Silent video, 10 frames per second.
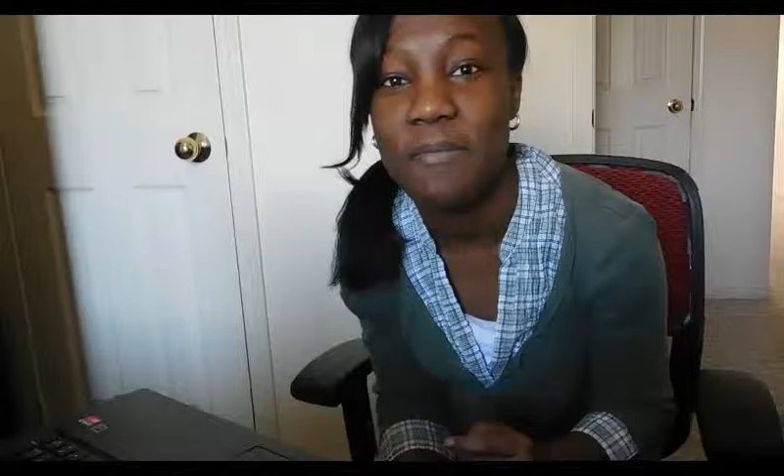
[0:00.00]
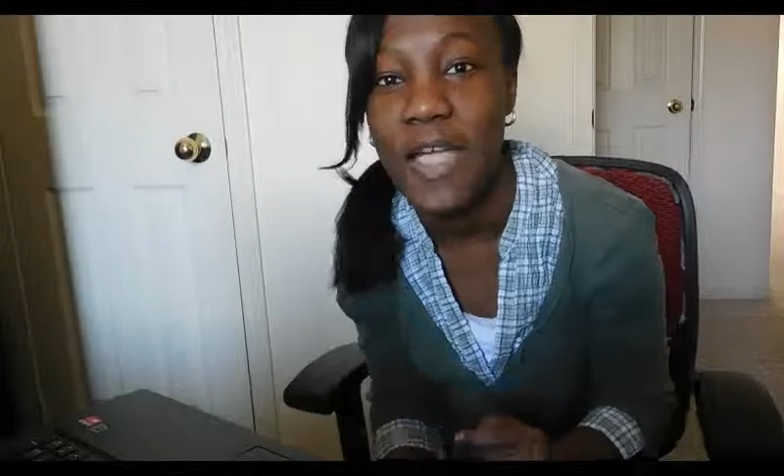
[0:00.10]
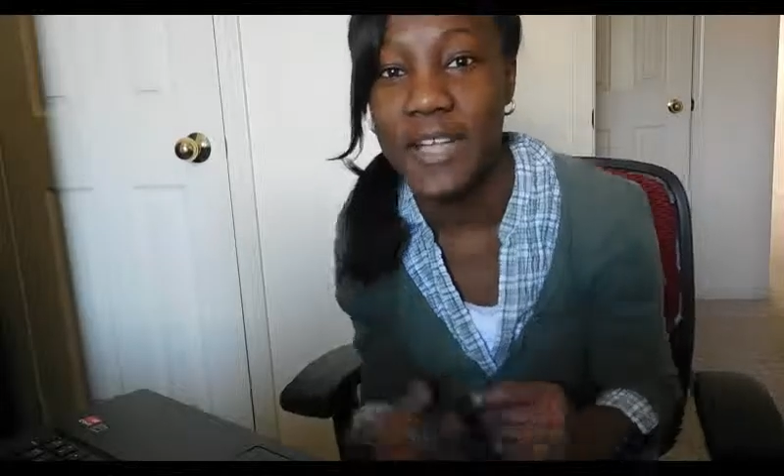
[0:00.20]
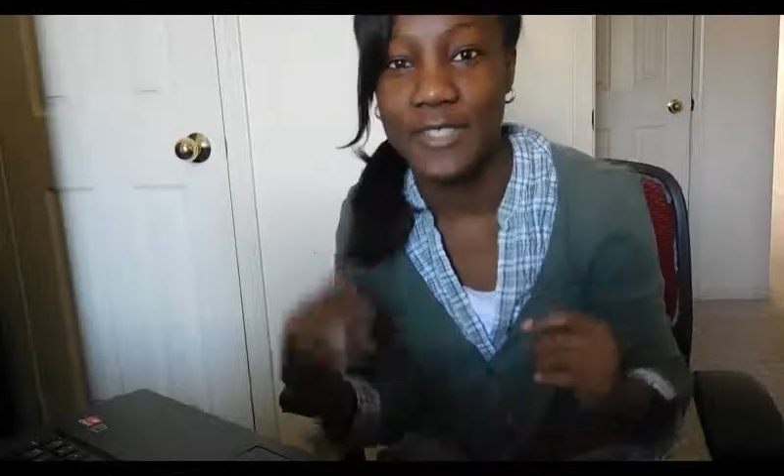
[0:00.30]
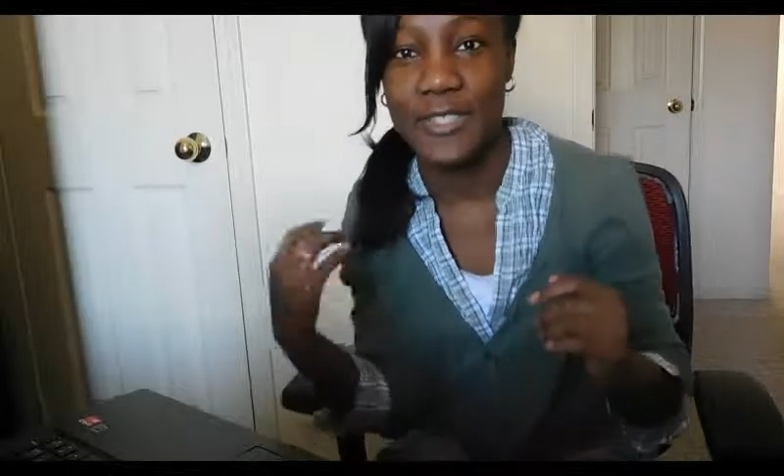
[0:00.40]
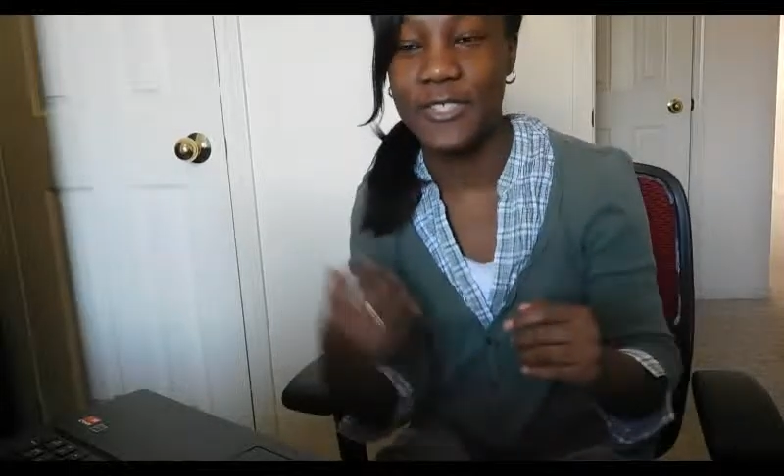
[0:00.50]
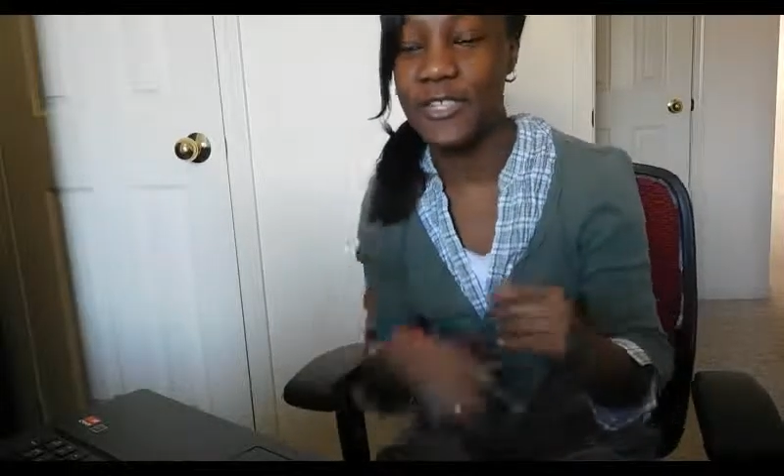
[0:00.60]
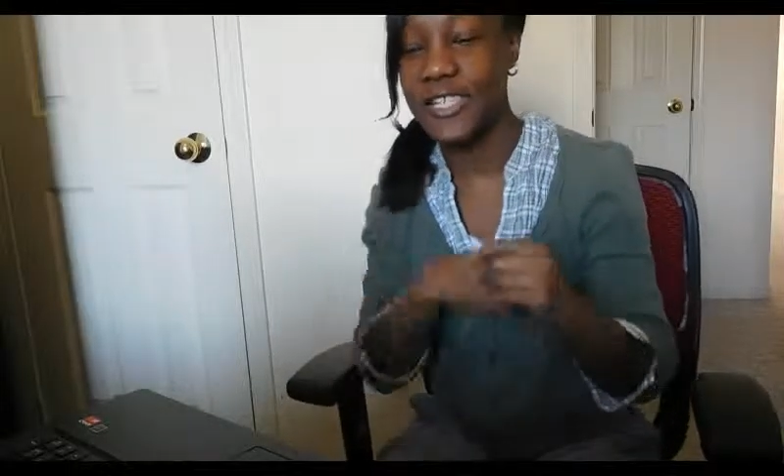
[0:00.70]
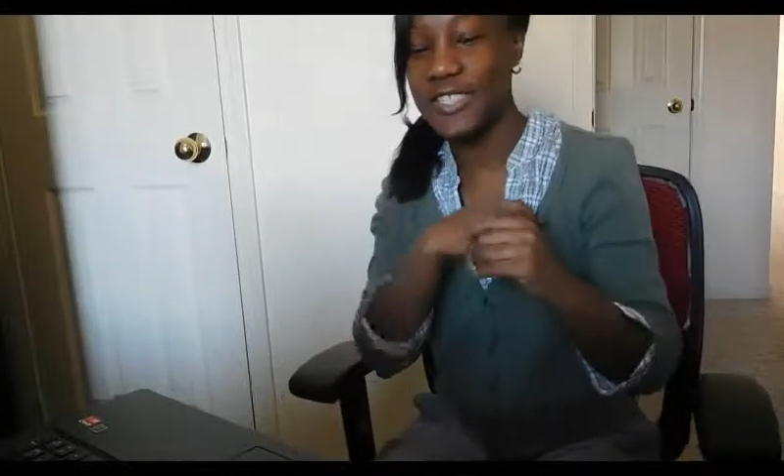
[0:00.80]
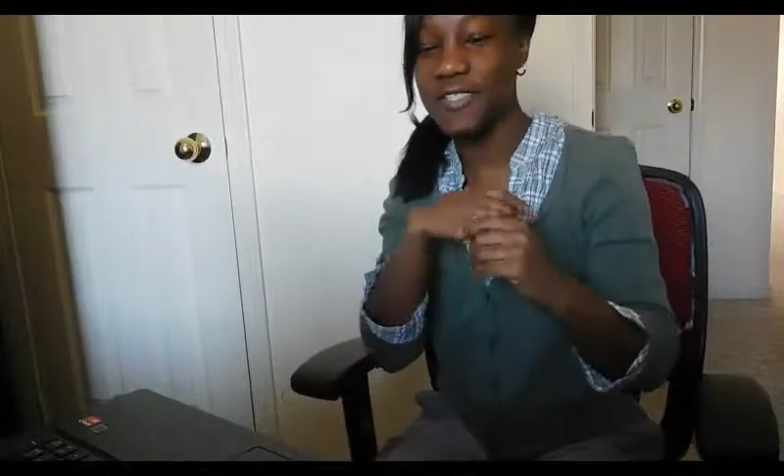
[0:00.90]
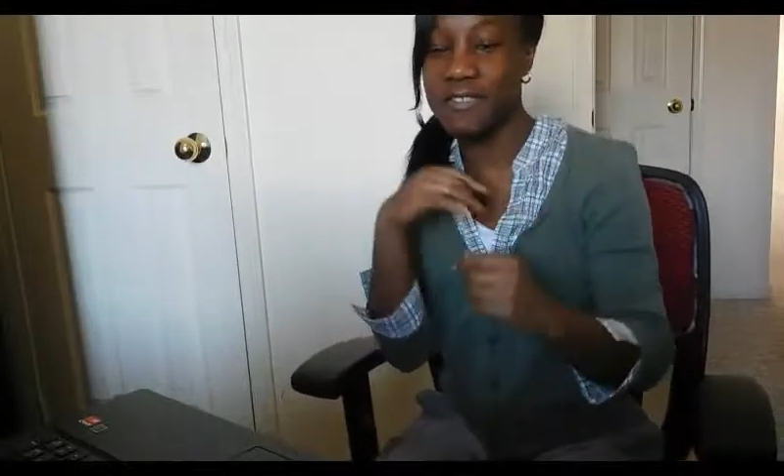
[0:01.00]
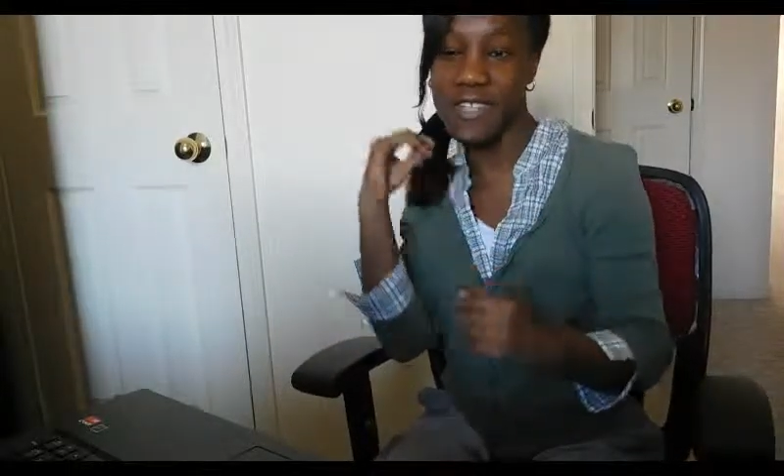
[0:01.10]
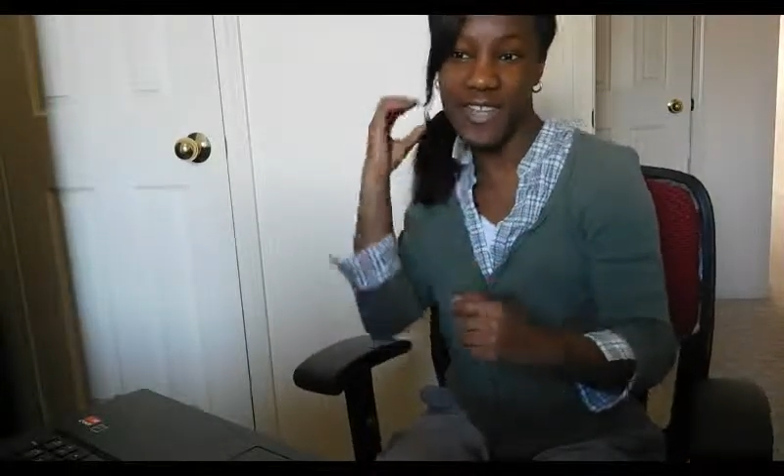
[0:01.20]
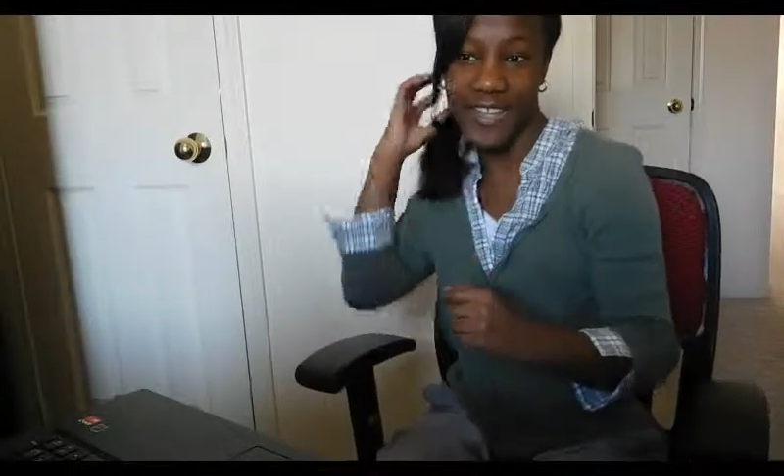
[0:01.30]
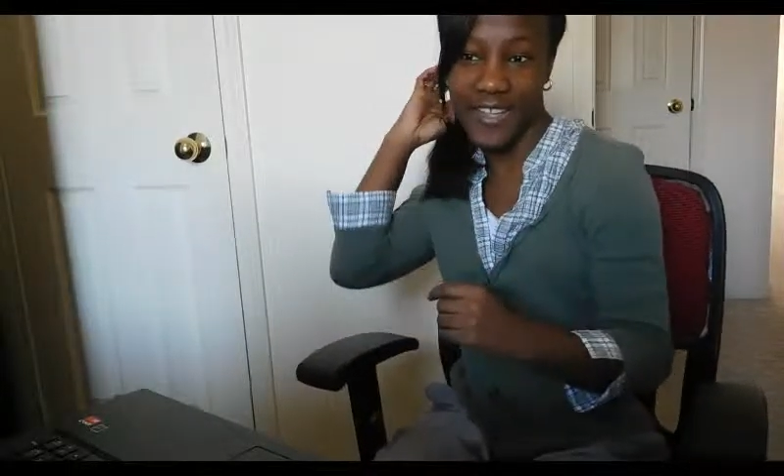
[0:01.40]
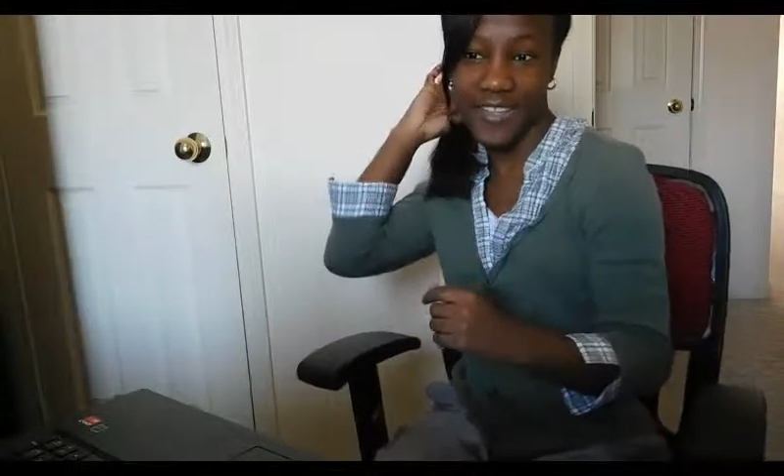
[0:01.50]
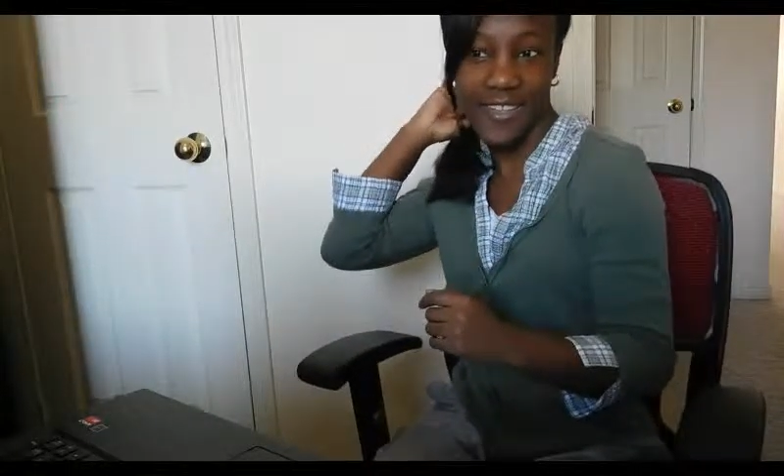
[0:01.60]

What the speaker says: back to Tracy Vieira.